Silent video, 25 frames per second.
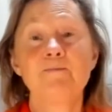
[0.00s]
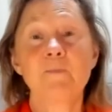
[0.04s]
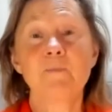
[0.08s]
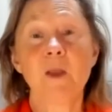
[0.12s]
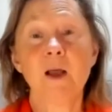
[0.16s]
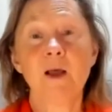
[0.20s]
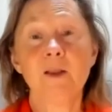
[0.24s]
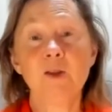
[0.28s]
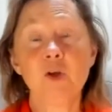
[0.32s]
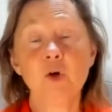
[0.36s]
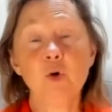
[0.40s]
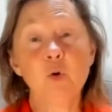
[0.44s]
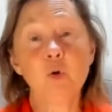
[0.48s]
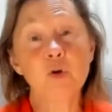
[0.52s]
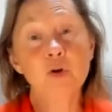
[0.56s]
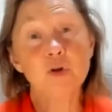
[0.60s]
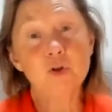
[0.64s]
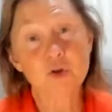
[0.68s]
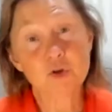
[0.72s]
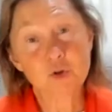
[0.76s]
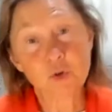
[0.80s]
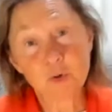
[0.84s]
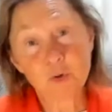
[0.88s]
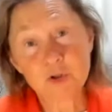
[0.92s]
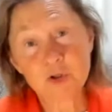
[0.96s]
and they all
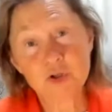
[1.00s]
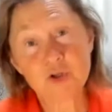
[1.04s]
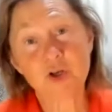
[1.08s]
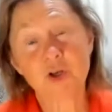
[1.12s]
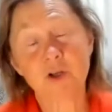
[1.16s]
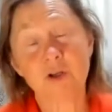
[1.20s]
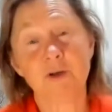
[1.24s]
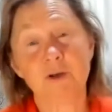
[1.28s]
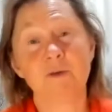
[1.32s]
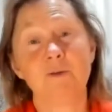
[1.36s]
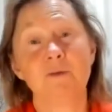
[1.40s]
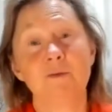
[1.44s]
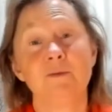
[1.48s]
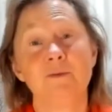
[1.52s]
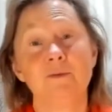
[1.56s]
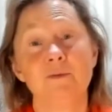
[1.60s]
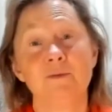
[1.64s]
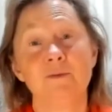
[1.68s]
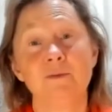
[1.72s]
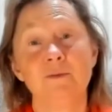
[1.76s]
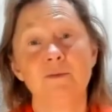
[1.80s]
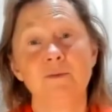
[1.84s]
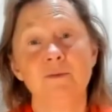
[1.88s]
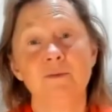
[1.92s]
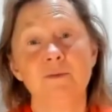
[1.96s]
control each other.
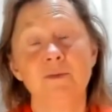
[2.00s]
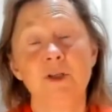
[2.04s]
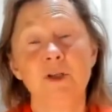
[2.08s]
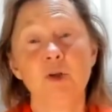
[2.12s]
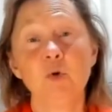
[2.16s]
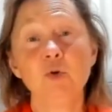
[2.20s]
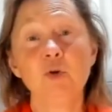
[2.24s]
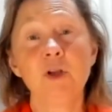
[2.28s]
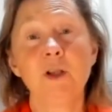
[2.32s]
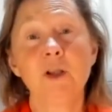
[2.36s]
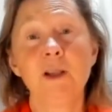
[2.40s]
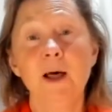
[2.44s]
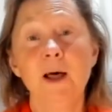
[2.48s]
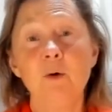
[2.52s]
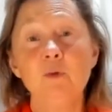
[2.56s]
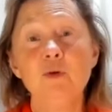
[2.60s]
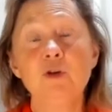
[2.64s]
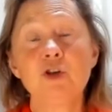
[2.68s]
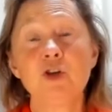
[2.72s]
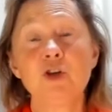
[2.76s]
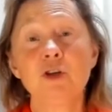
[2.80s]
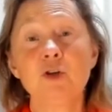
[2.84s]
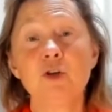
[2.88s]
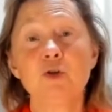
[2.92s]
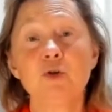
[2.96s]
They don't allow
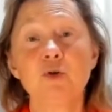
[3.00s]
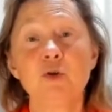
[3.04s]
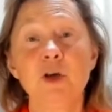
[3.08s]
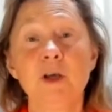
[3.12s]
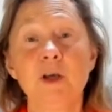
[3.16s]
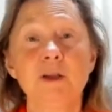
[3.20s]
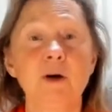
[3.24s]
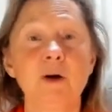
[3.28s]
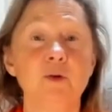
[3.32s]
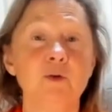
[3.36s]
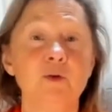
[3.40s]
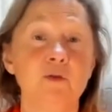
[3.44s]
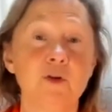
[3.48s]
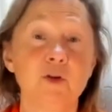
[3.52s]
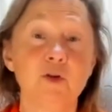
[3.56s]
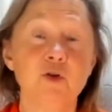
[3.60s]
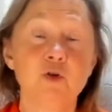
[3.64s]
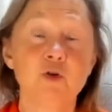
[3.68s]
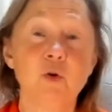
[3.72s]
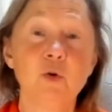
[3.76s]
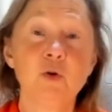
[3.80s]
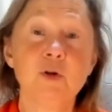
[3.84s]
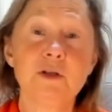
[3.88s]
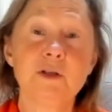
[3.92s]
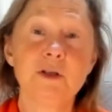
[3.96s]
each other to get out of
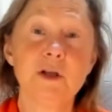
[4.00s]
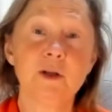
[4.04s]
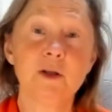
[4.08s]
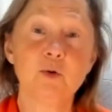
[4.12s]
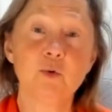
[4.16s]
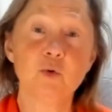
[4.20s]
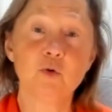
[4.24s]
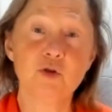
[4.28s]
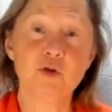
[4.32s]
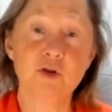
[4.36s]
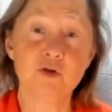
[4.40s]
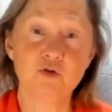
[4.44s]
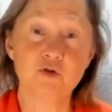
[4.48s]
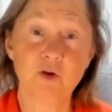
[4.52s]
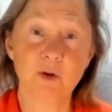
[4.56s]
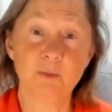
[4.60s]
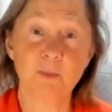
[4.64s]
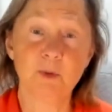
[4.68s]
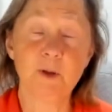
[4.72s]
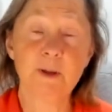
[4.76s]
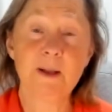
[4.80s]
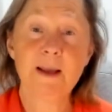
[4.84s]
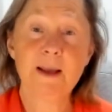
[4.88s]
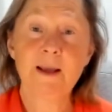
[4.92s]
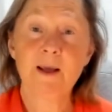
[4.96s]
control and start causing
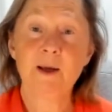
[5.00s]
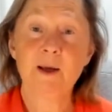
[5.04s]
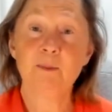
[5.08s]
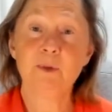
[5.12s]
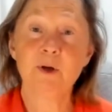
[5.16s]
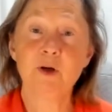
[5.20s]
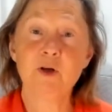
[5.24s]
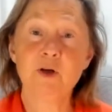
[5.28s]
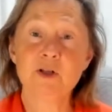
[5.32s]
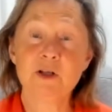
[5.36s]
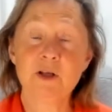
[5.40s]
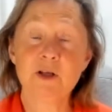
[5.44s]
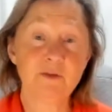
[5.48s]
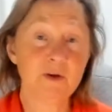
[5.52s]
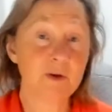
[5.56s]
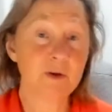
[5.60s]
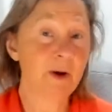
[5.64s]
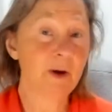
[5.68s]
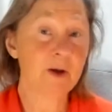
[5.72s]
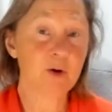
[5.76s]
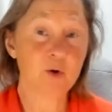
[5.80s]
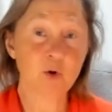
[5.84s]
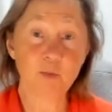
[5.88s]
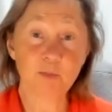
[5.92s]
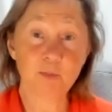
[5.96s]
trouble because every
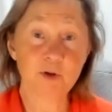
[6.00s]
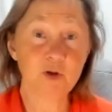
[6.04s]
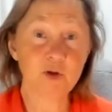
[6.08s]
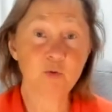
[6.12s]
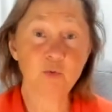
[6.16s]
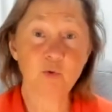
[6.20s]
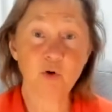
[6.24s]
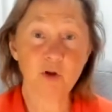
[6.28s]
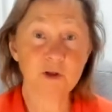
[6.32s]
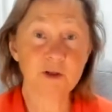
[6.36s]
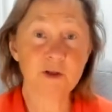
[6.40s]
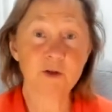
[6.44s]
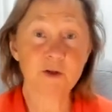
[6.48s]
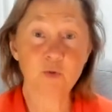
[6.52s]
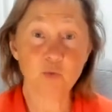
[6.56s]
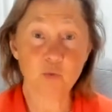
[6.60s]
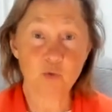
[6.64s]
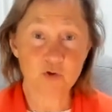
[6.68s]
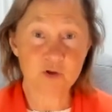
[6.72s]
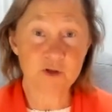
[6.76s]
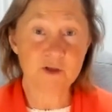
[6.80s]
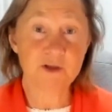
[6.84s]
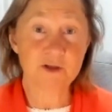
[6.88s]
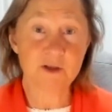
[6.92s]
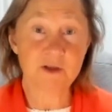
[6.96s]
microbe in the world can
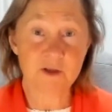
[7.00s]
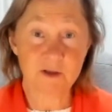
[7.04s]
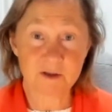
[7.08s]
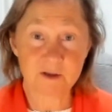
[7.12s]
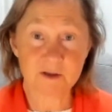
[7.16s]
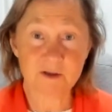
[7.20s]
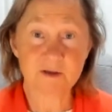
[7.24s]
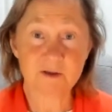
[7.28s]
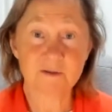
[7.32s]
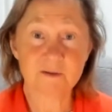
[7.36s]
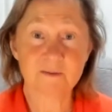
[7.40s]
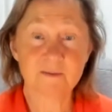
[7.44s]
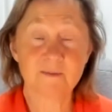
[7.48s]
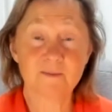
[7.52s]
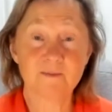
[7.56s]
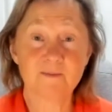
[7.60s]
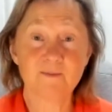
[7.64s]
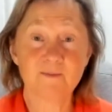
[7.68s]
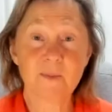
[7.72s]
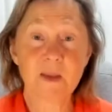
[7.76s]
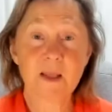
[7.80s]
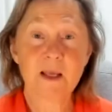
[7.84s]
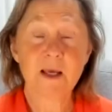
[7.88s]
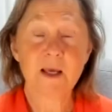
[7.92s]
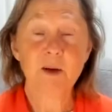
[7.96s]
cause disease.
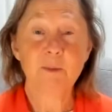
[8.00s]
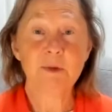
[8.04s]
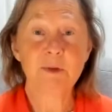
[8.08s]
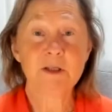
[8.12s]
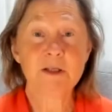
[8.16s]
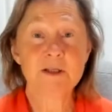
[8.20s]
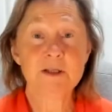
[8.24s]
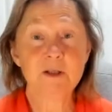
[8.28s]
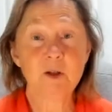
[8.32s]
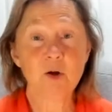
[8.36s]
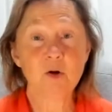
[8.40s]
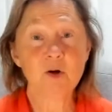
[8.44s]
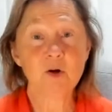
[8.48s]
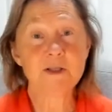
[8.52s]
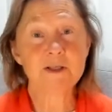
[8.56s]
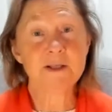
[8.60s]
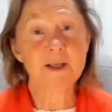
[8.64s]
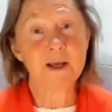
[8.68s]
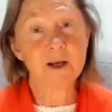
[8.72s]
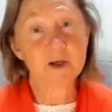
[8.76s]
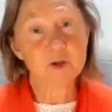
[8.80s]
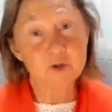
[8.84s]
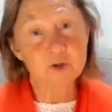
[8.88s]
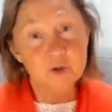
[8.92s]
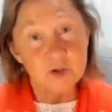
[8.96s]
But as long as
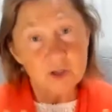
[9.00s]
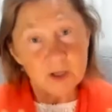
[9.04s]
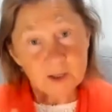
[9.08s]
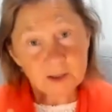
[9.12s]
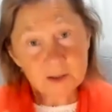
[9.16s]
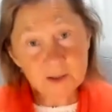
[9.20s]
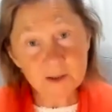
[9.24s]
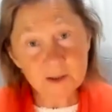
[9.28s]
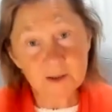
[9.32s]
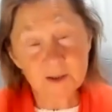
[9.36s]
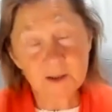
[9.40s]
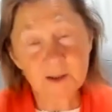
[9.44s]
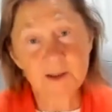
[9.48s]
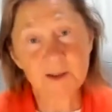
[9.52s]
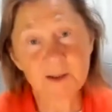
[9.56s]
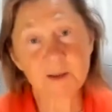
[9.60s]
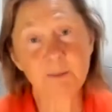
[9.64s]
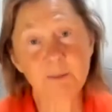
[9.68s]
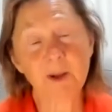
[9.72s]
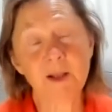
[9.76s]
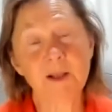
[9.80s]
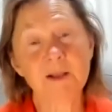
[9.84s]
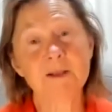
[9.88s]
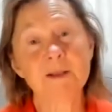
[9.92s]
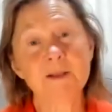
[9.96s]
they are together in a
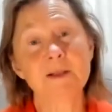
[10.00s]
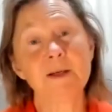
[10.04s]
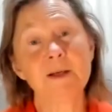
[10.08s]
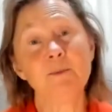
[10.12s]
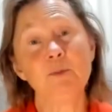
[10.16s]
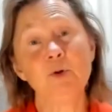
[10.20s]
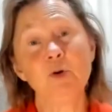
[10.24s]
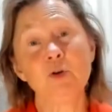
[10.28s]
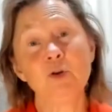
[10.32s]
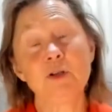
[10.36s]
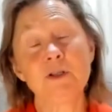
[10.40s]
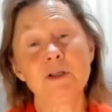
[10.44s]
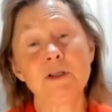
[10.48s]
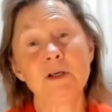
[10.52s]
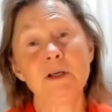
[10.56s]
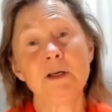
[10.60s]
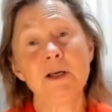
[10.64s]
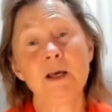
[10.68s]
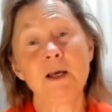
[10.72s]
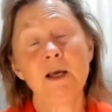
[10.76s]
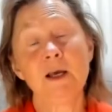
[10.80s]
balanced community,